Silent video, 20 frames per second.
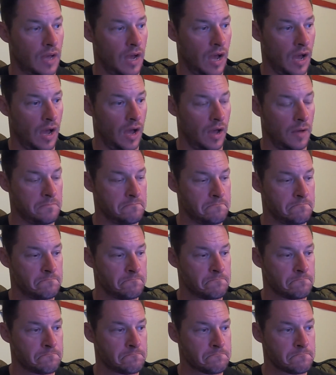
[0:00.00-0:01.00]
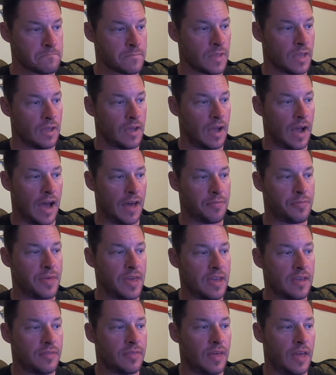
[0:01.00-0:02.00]
I
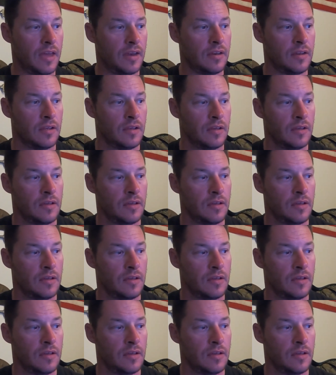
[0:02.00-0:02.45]
think that